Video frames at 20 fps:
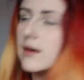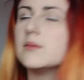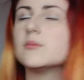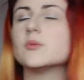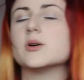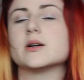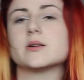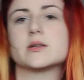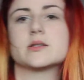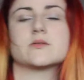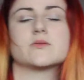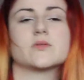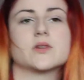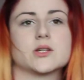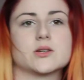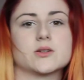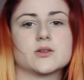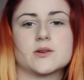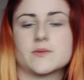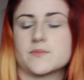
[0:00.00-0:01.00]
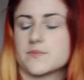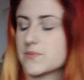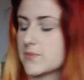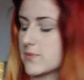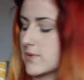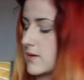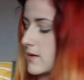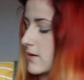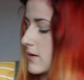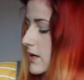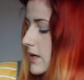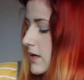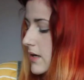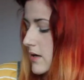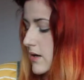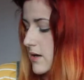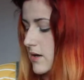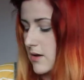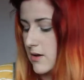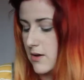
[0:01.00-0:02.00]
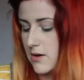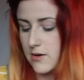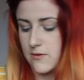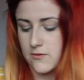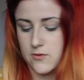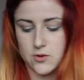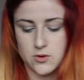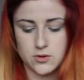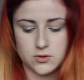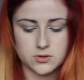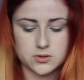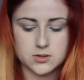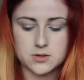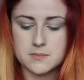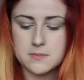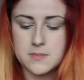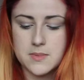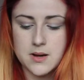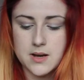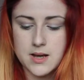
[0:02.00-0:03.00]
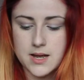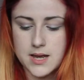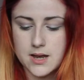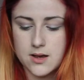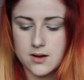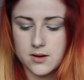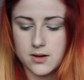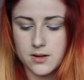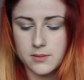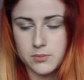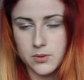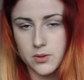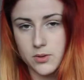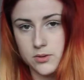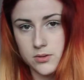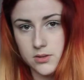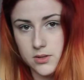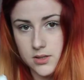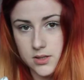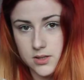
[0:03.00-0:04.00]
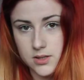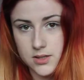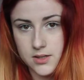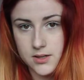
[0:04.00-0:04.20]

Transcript: What else have I got? I've got my iPod,